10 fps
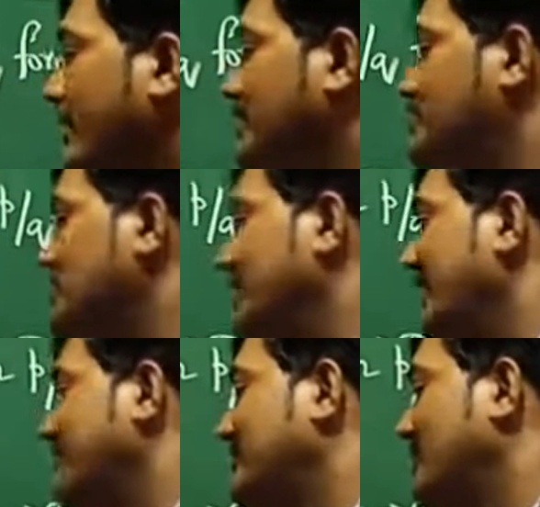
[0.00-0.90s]
Next,
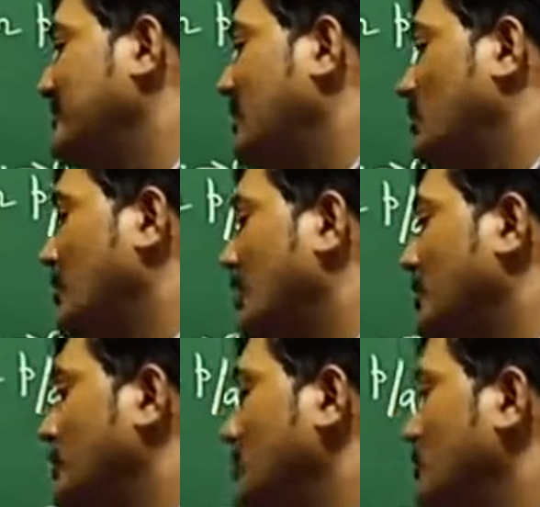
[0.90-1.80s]
x is equal
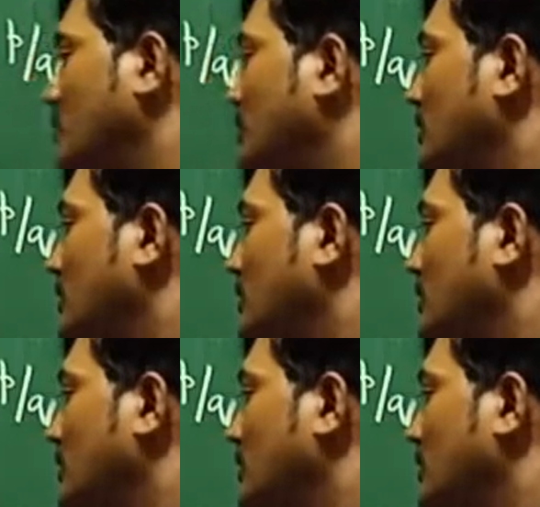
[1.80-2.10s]
to